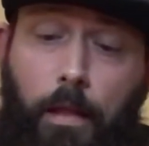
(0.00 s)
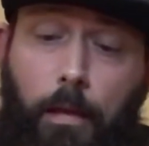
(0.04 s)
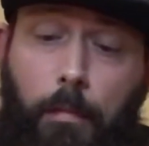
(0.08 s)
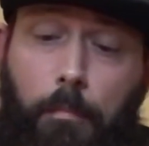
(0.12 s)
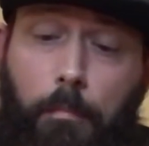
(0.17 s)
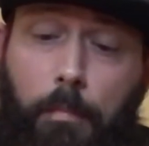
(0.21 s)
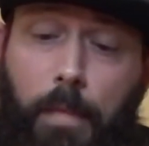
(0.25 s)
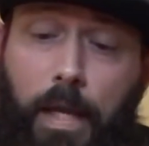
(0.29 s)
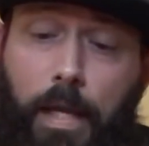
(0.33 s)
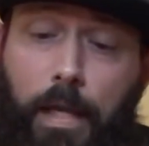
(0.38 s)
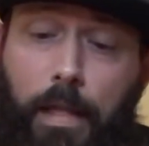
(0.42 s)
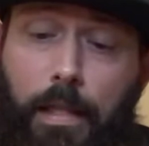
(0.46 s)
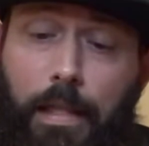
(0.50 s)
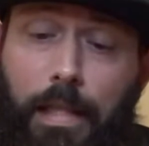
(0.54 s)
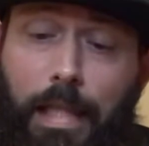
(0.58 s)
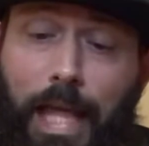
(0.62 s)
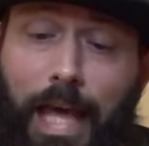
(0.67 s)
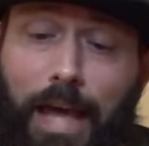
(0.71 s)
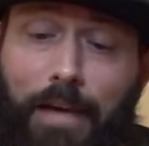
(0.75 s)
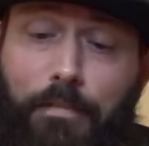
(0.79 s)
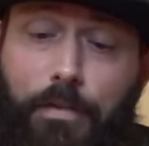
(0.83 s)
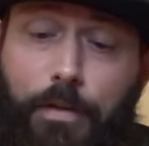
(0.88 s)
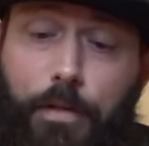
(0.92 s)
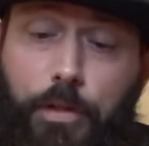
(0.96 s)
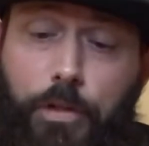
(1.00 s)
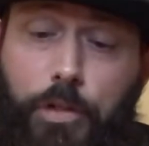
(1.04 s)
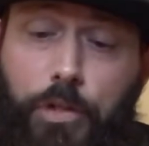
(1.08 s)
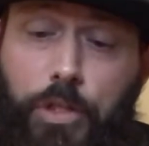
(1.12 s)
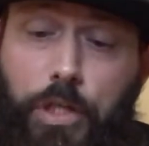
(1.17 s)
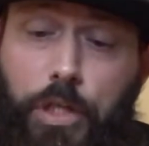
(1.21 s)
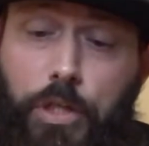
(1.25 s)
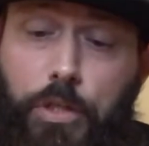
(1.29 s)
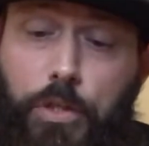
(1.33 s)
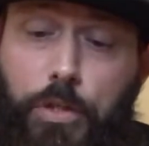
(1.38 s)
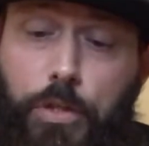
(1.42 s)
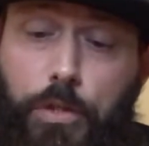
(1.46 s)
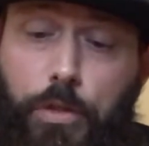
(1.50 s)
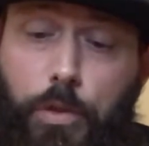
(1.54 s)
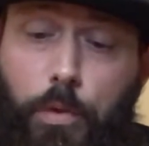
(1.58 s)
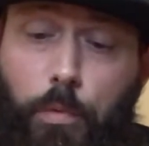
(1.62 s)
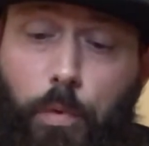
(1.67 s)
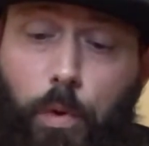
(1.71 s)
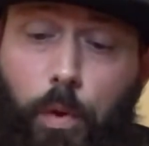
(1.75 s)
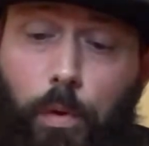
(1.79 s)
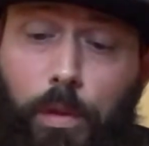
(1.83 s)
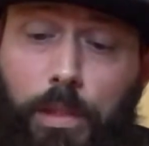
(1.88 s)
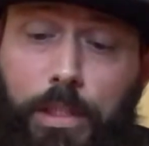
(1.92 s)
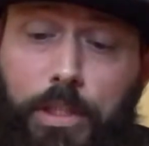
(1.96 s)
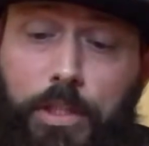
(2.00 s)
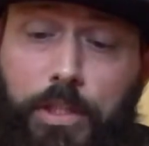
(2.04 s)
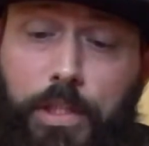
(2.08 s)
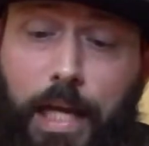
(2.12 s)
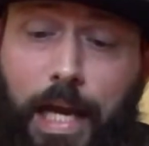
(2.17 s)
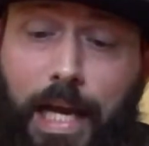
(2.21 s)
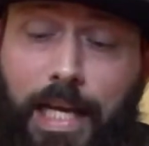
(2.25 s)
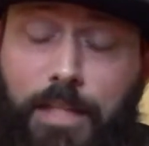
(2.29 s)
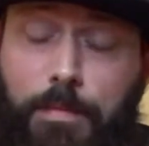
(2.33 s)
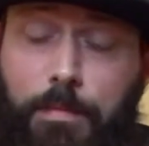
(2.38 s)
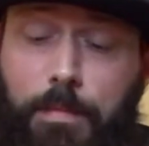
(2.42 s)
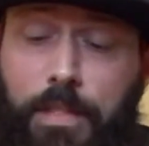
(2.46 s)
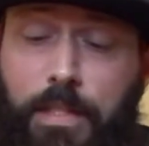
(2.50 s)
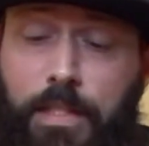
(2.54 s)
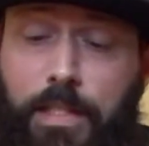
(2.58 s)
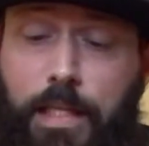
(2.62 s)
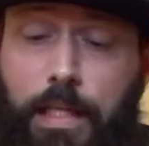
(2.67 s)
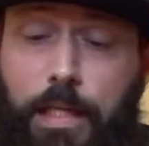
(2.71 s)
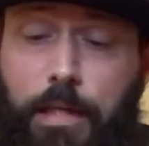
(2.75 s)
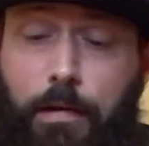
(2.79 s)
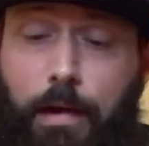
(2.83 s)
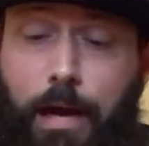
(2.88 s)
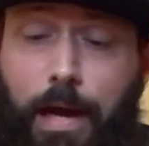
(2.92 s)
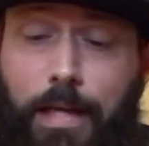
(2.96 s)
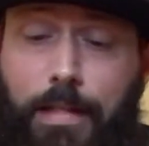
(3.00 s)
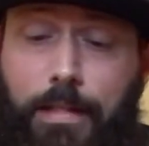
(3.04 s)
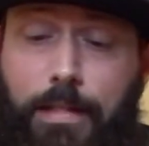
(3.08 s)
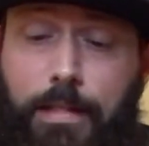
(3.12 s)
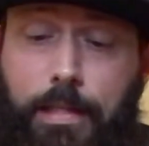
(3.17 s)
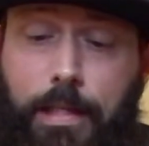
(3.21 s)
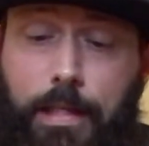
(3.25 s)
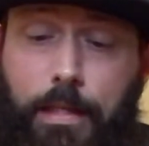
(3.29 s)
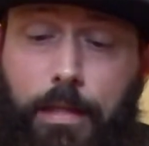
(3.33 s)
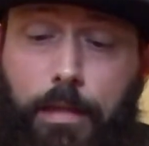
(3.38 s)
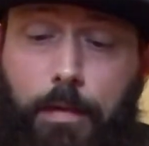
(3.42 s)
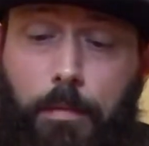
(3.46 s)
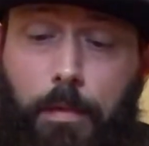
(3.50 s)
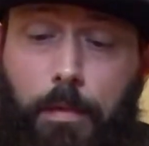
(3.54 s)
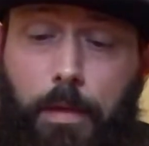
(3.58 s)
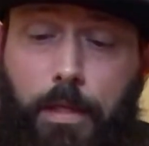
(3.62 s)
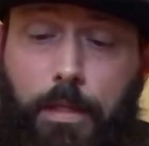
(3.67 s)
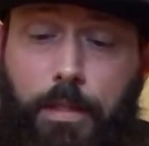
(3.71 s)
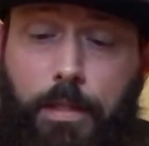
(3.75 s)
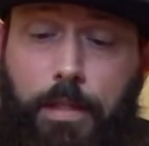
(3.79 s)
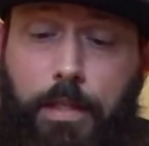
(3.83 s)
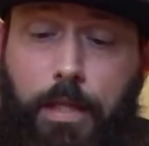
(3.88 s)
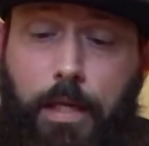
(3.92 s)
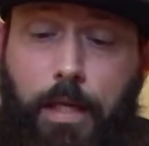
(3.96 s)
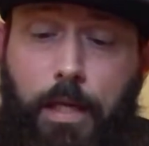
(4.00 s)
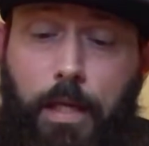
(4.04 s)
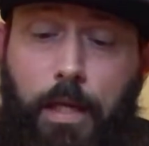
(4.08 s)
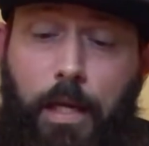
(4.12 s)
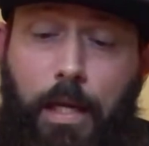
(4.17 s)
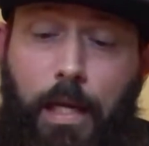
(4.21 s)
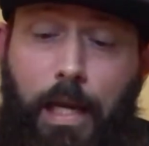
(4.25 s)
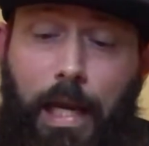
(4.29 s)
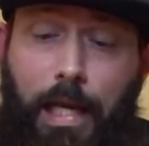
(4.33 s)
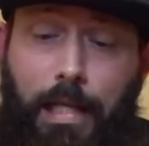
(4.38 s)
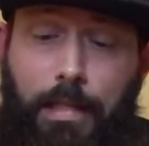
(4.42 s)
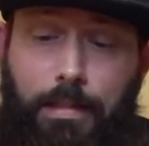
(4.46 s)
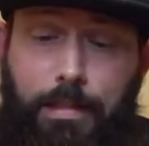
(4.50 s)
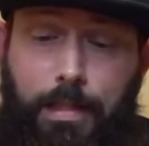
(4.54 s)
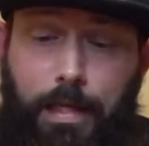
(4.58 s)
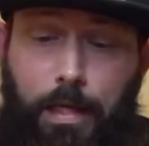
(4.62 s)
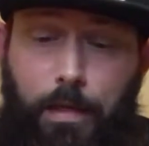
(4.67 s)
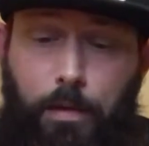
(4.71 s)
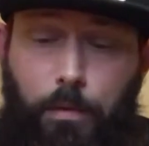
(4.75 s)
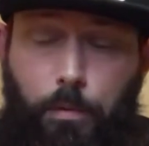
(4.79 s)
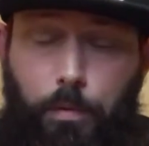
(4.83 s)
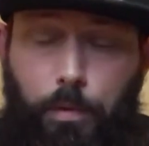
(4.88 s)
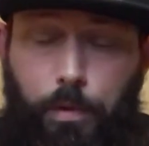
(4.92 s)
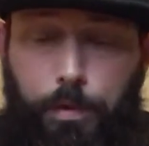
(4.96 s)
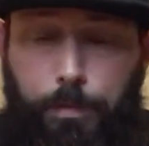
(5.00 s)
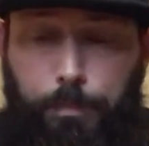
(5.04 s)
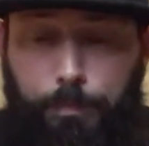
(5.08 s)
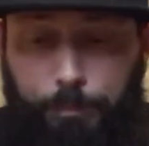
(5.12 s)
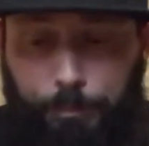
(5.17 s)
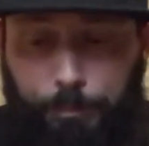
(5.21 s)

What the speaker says: mint, lavender, ginger, neroli, jasmine, seagrass, cedar musk, and sandalwood.